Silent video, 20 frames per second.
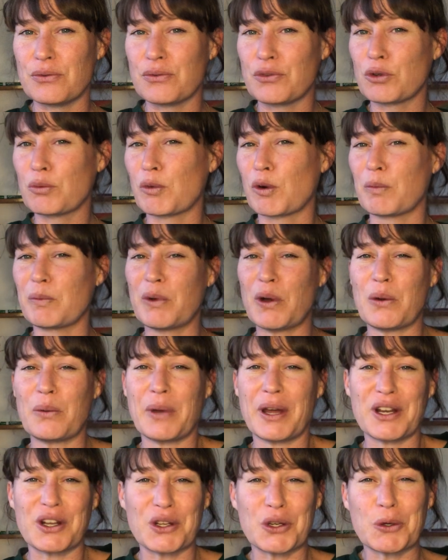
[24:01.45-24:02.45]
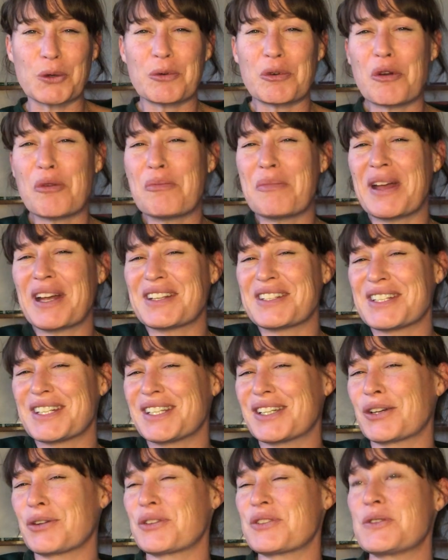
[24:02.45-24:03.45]
feel more poetic or
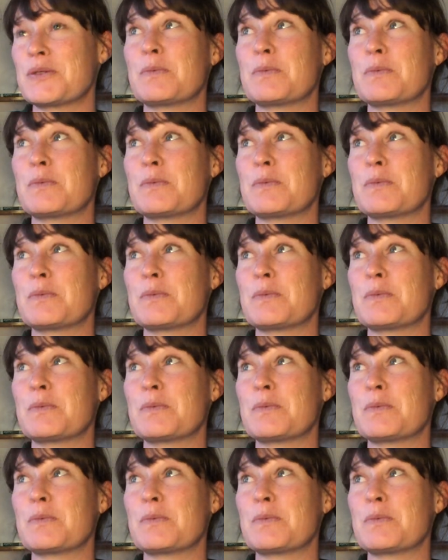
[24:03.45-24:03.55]
romantic or